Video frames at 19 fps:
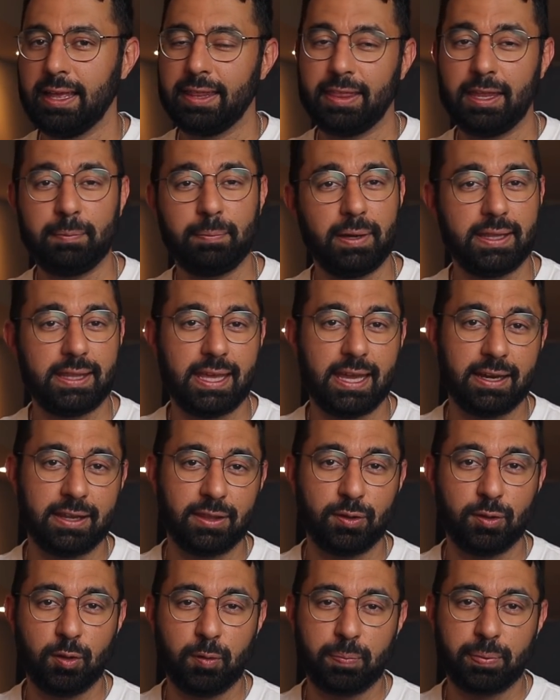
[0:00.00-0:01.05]
Then by the end of
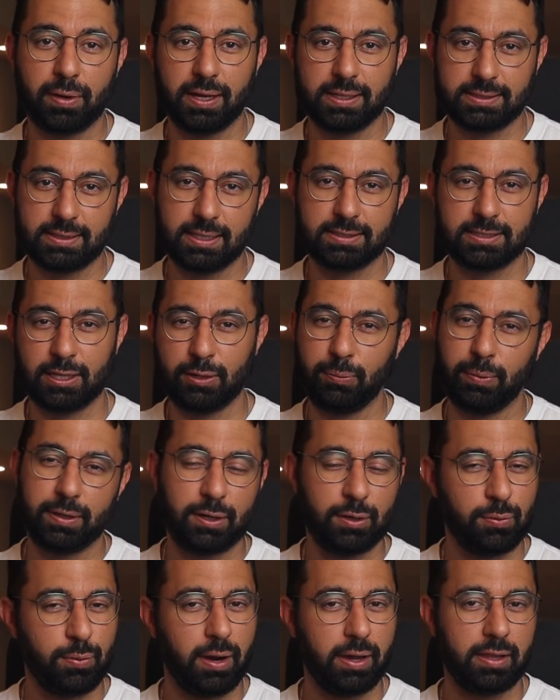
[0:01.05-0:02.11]
the whole process, they
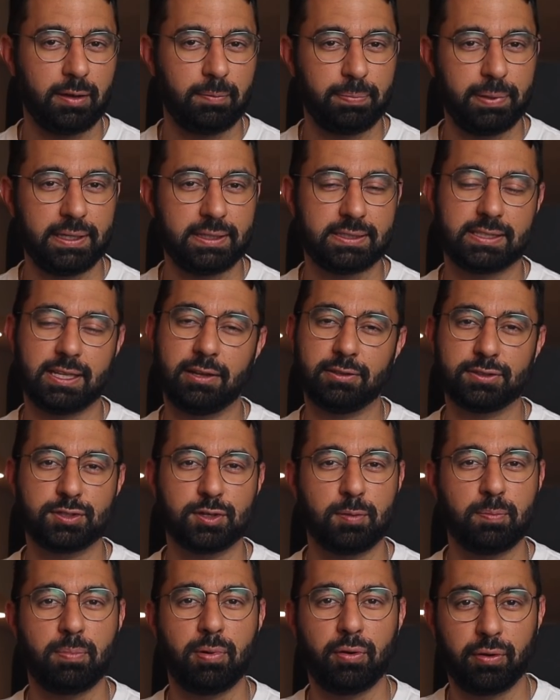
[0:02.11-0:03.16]
wonder why their beats sound
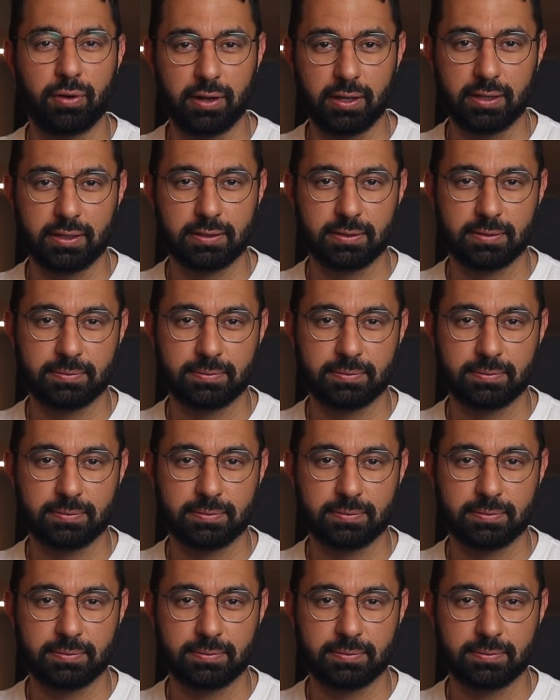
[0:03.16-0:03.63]
so boring.